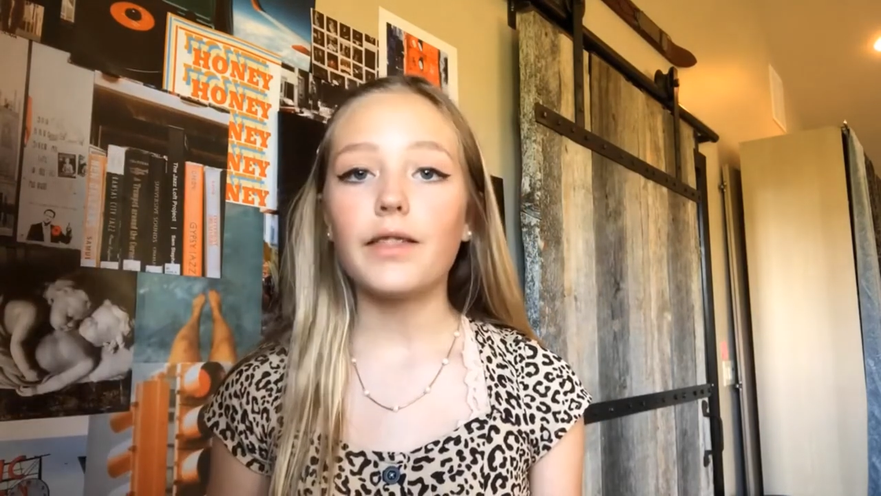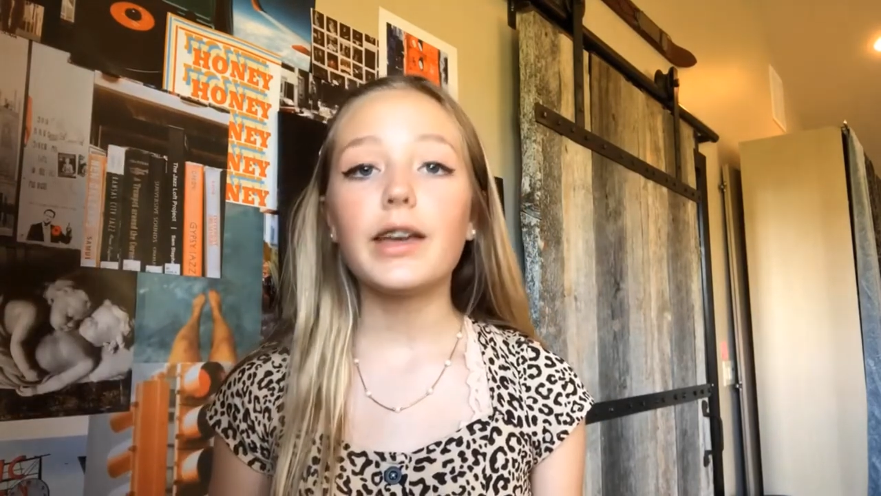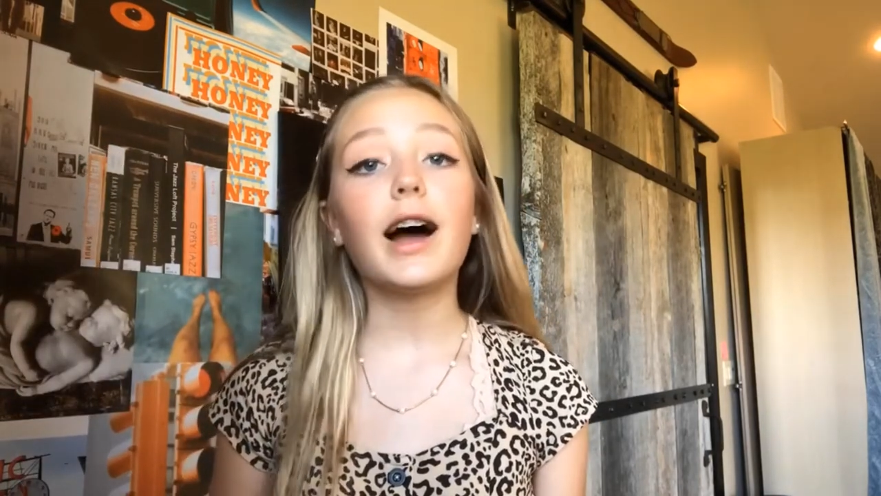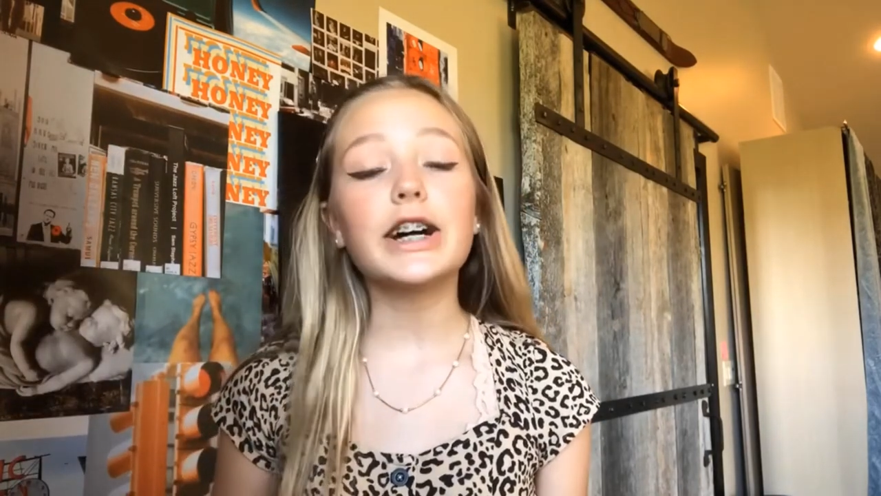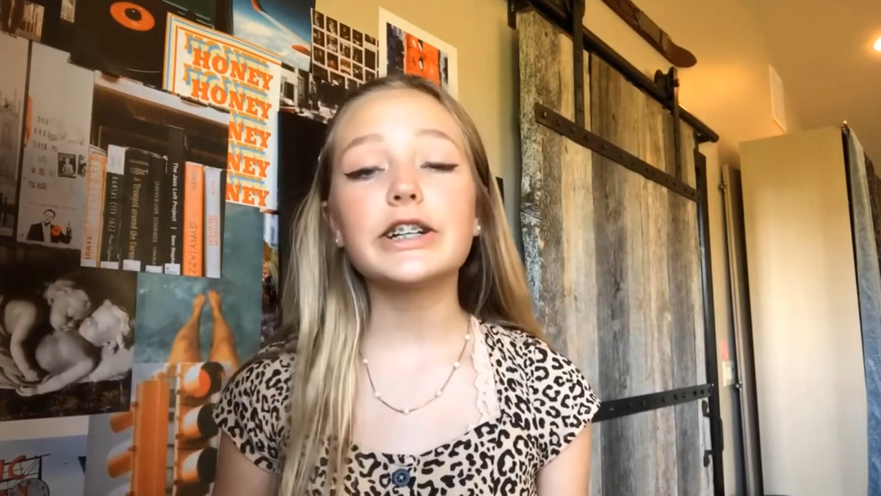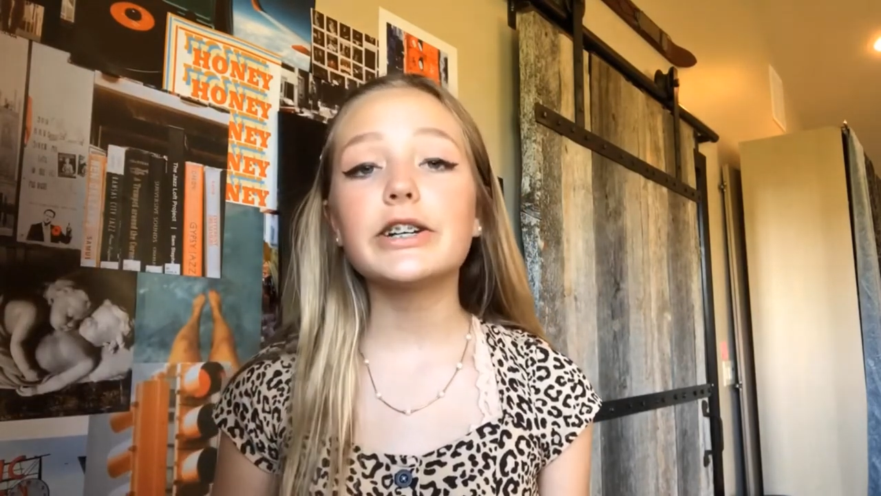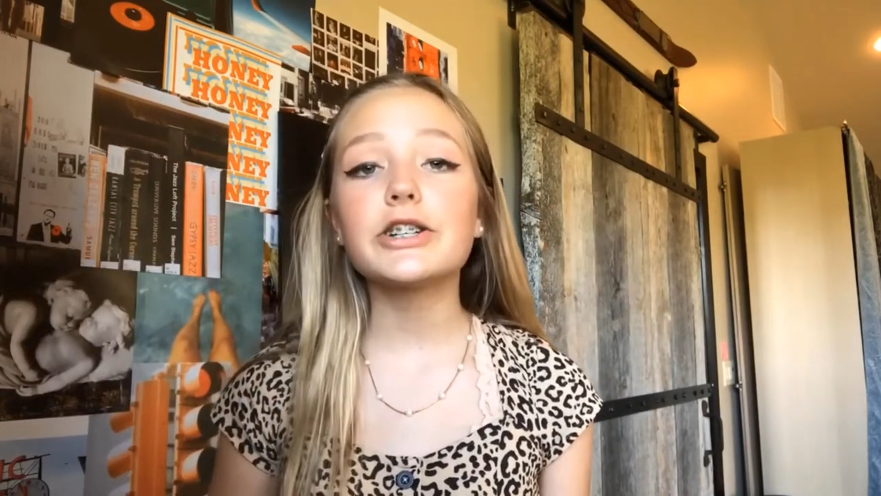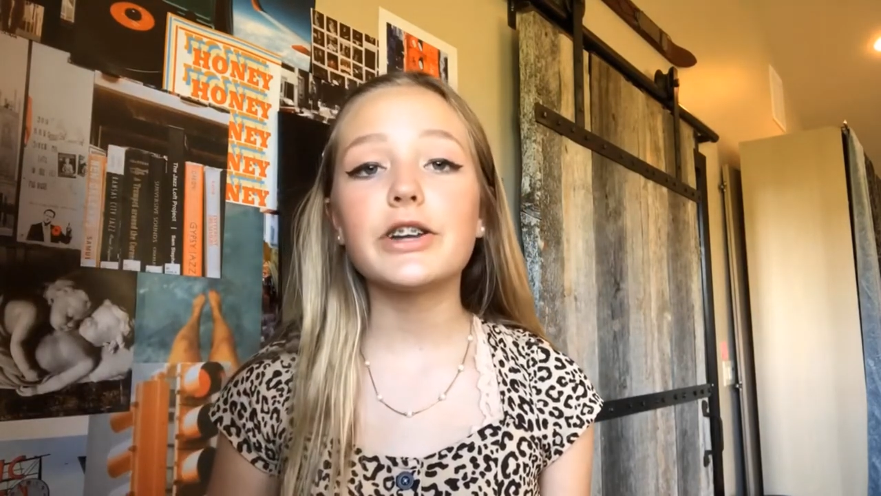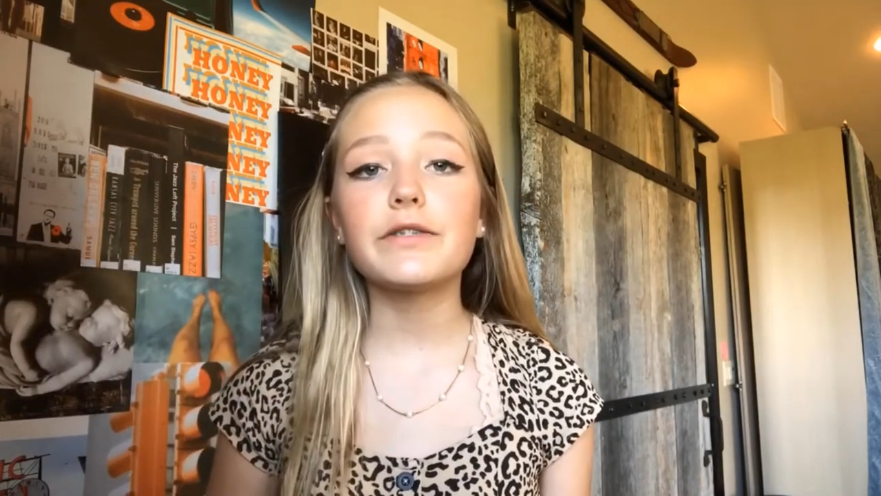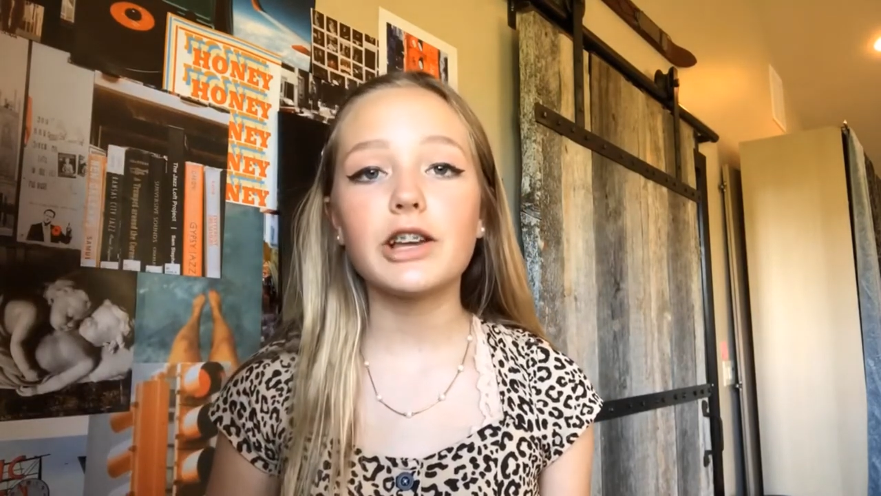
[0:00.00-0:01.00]
The iron
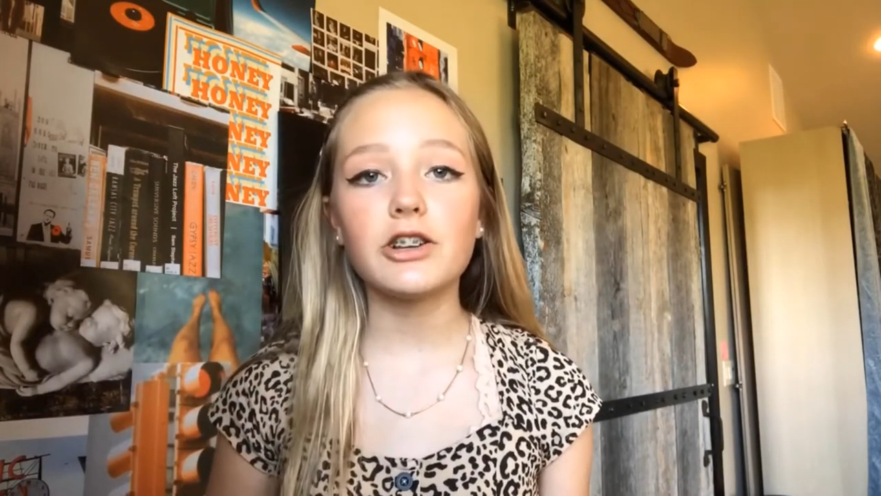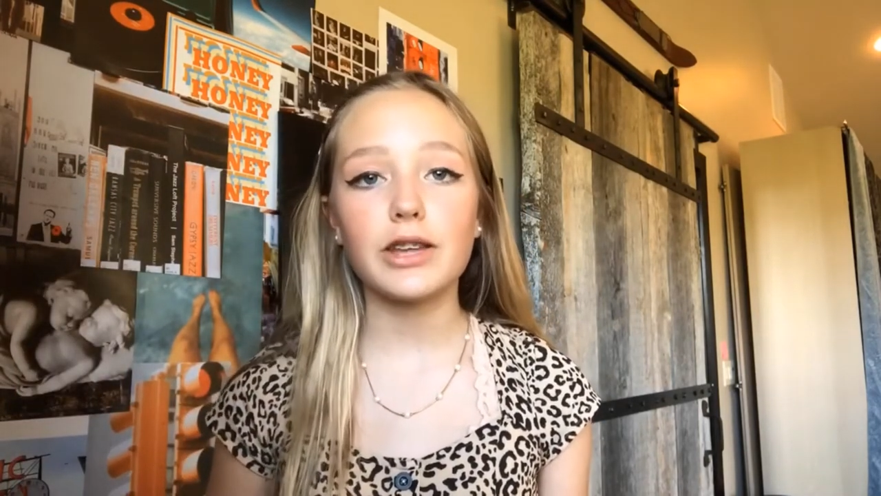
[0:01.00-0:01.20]
should have killed